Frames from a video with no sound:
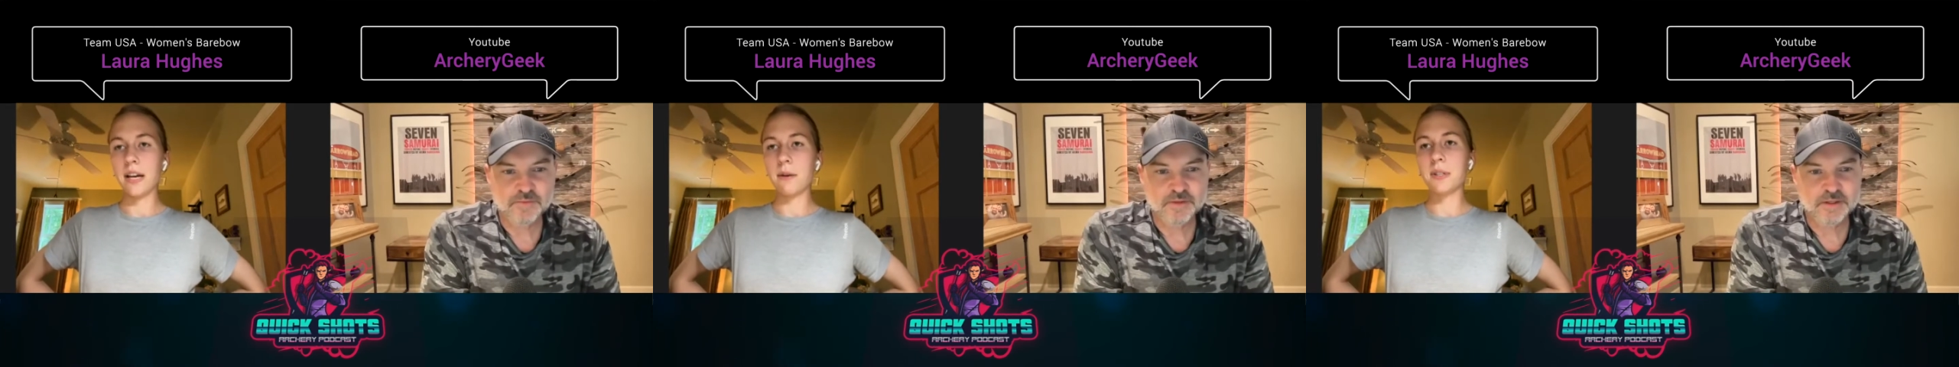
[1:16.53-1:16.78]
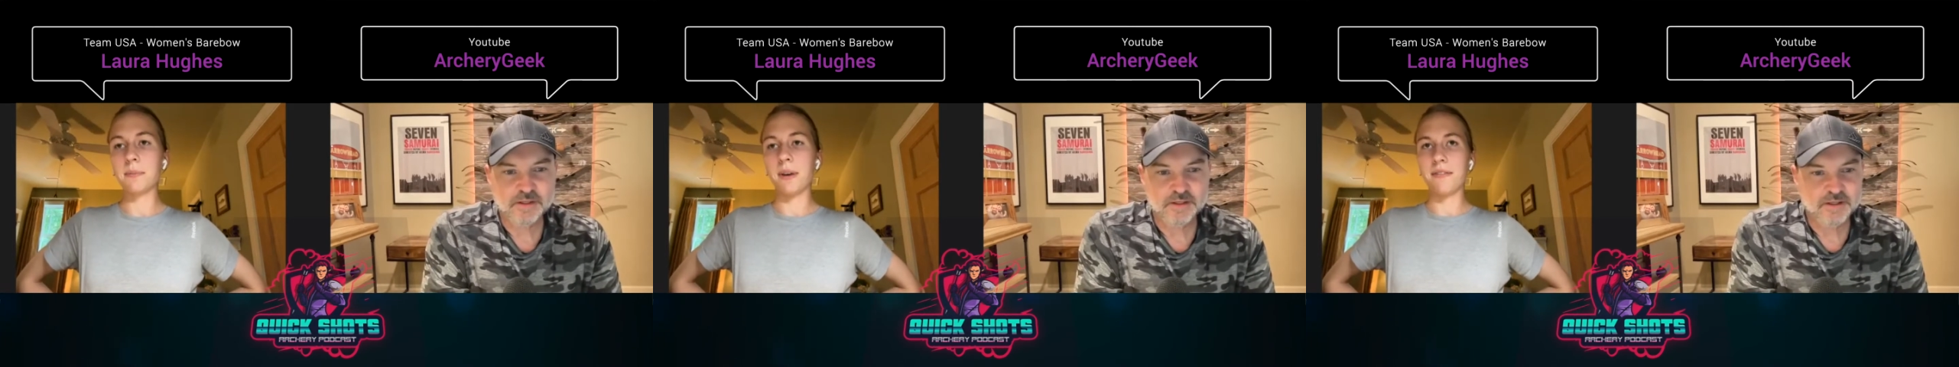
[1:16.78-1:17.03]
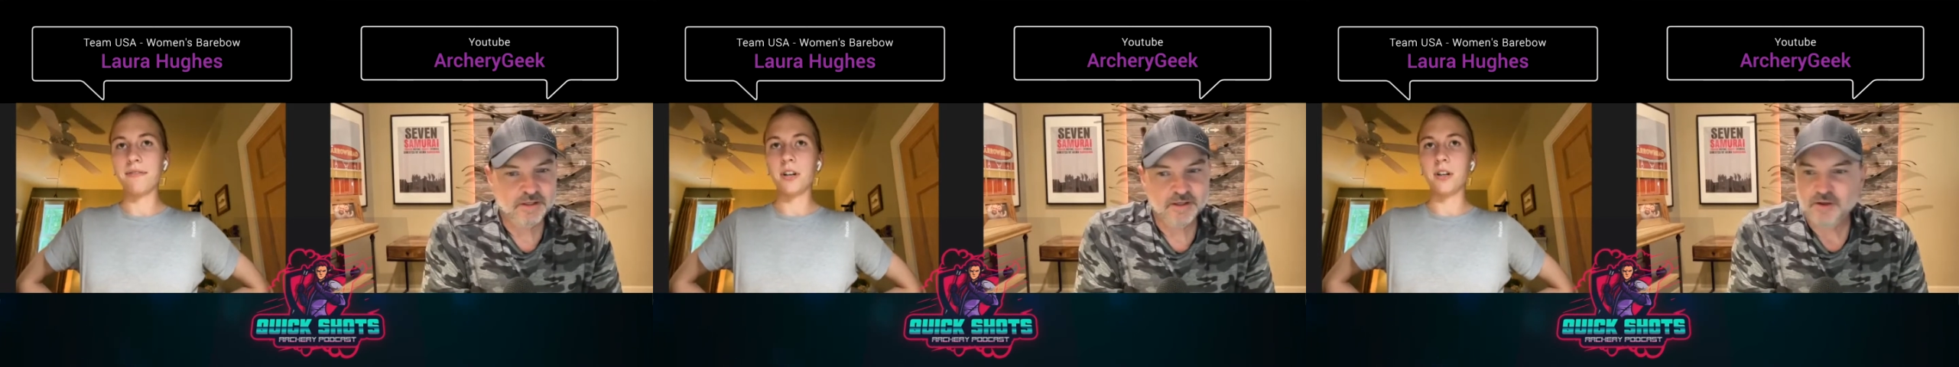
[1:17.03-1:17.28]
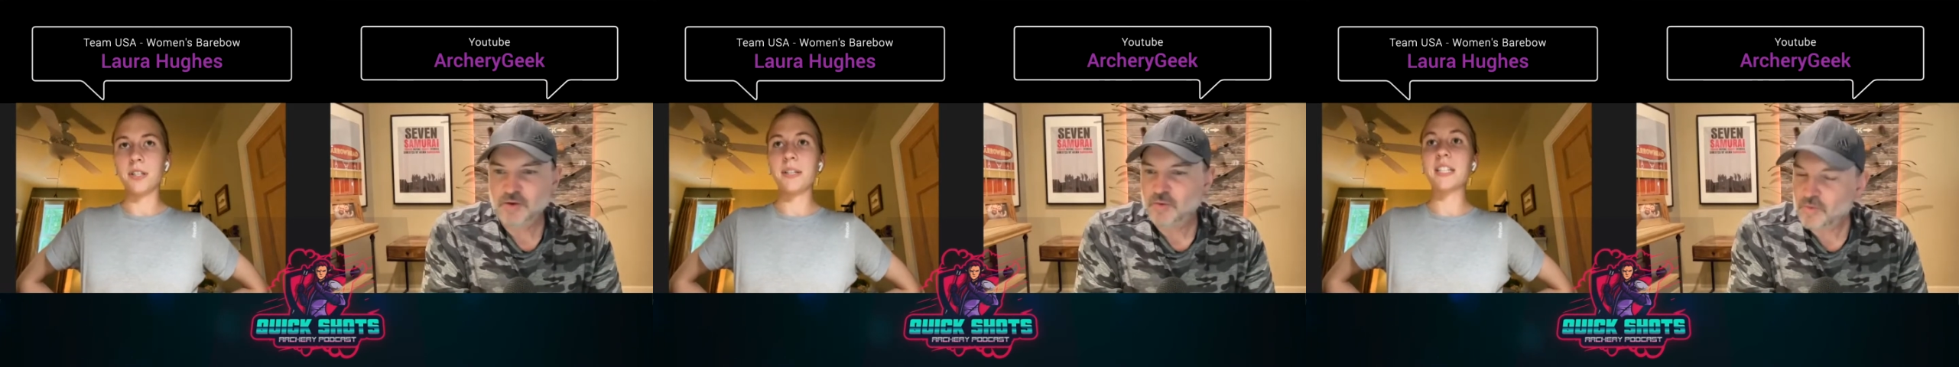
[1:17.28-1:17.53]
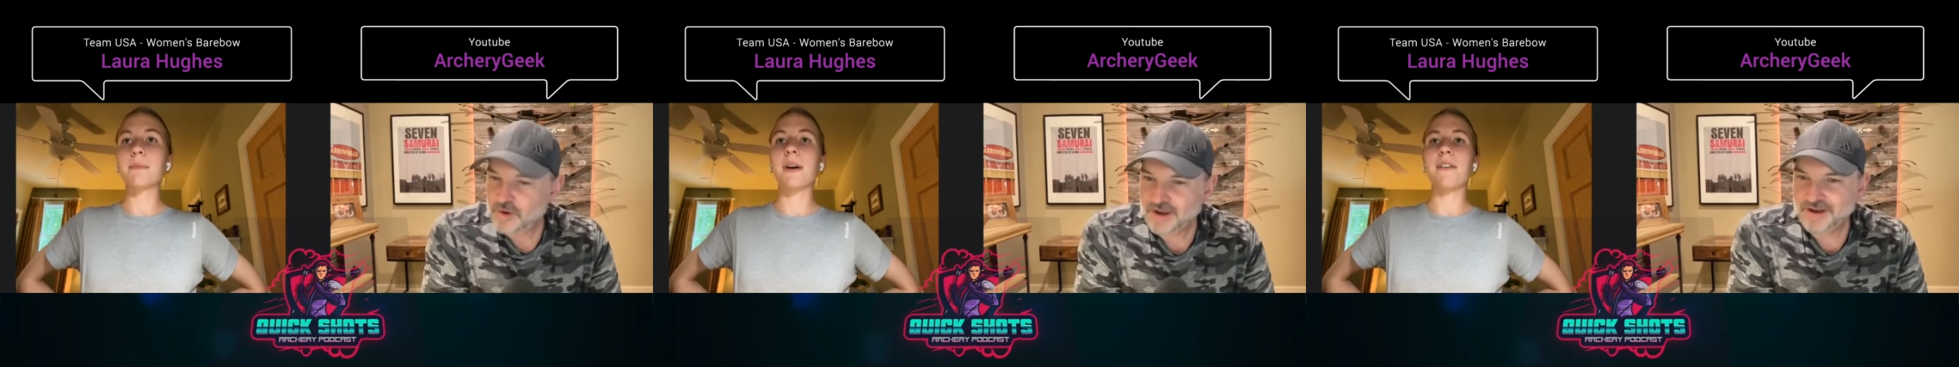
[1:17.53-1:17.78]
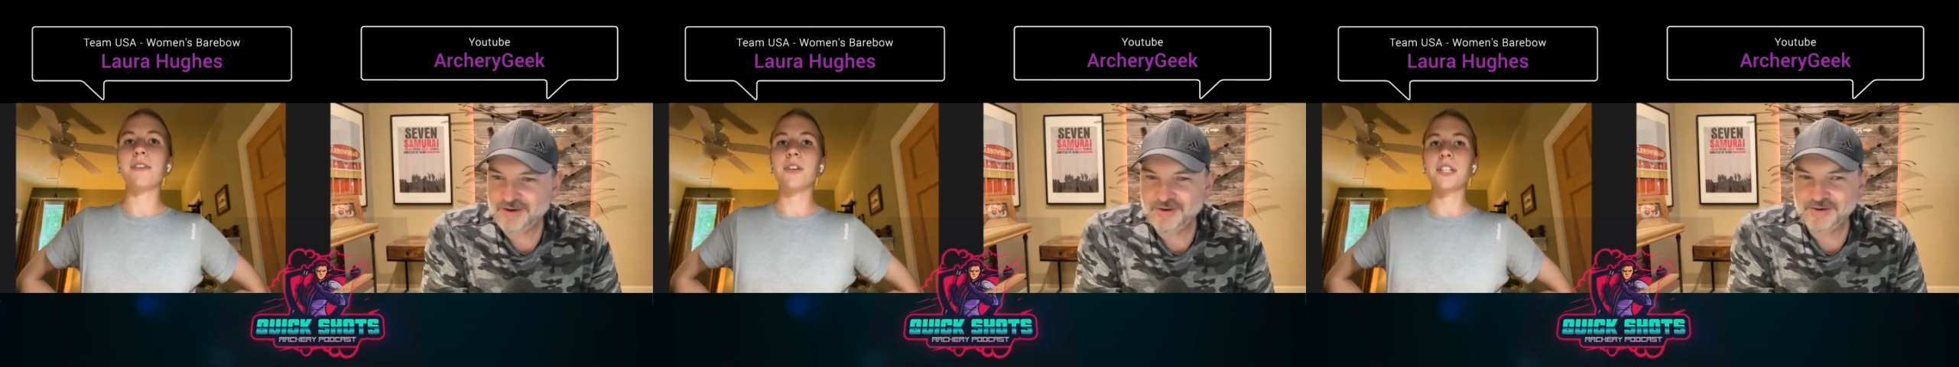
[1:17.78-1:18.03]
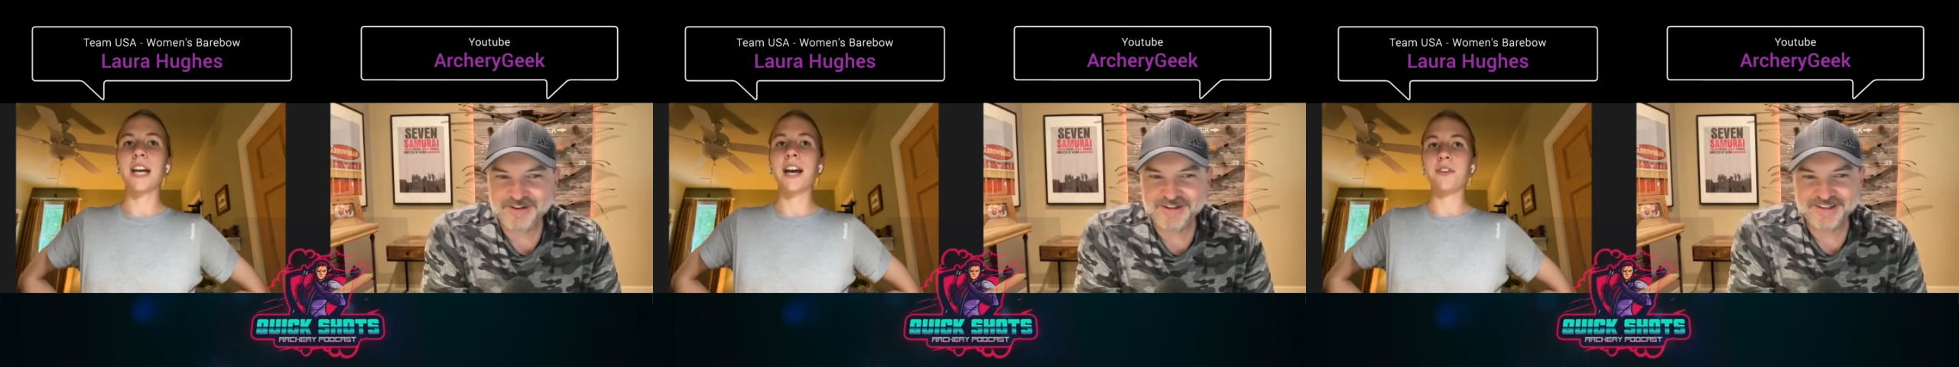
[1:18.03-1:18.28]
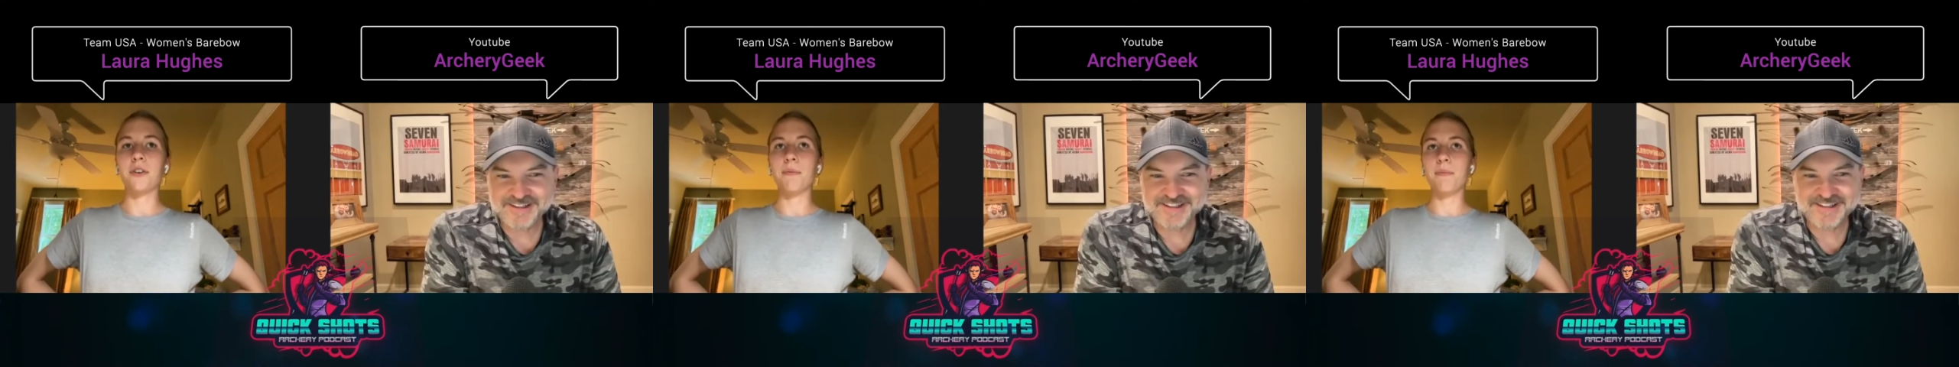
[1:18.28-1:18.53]
Speaker 1: that was my first. This is my first
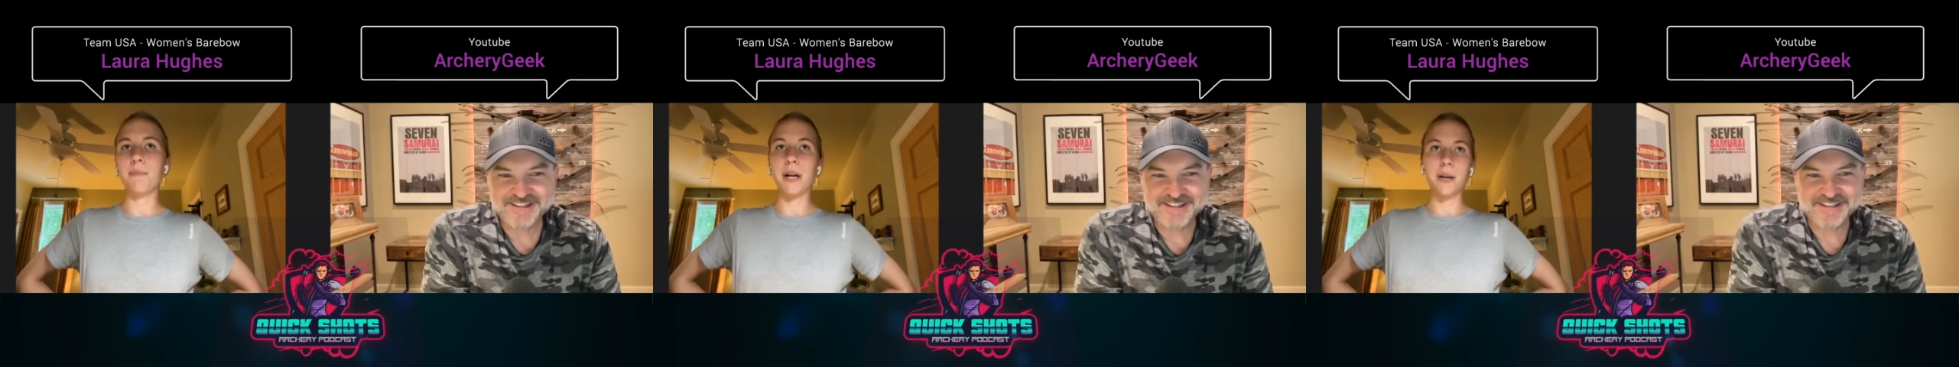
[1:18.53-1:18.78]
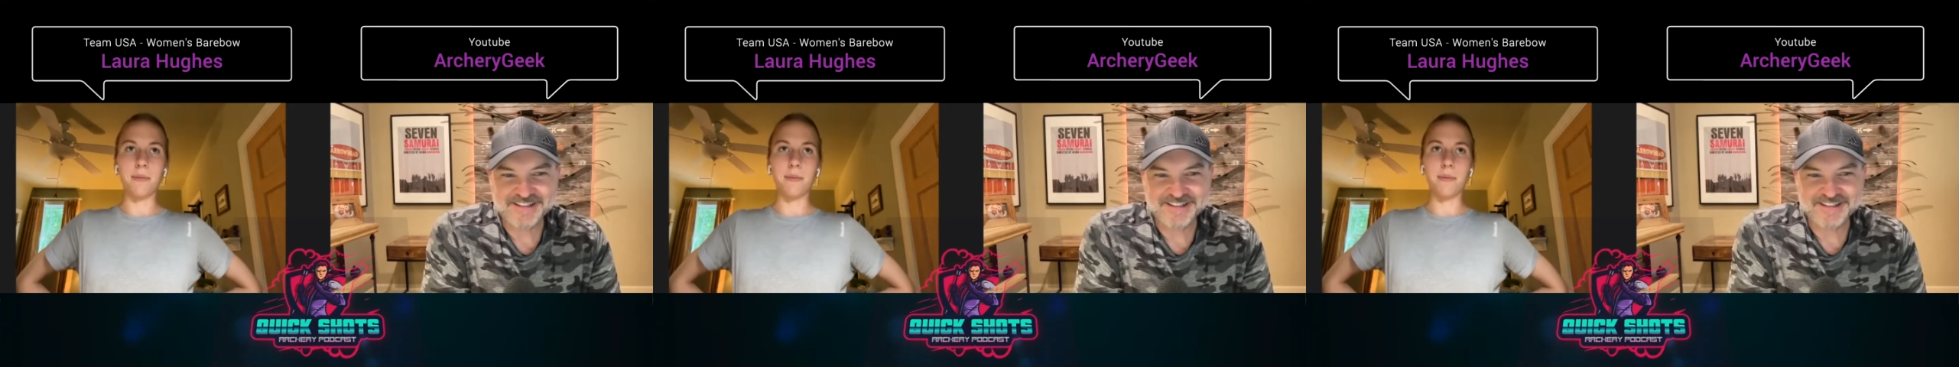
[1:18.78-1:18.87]
adult bear